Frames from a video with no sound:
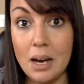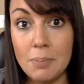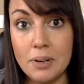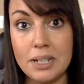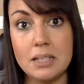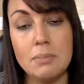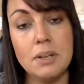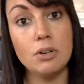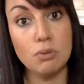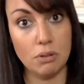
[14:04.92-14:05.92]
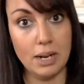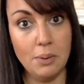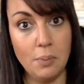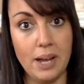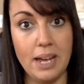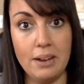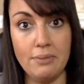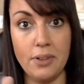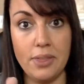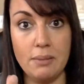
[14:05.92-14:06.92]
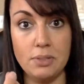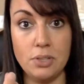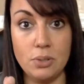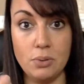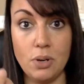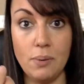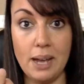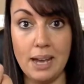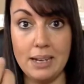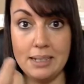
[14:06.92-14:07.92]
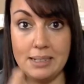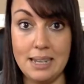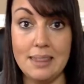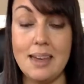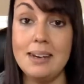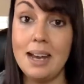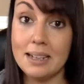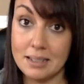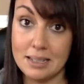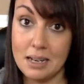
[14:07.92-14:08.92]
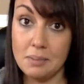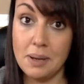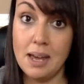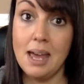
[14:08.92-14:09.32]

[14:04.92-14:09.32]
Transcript: upgrades can be a great way for them to go ahead and take that next step,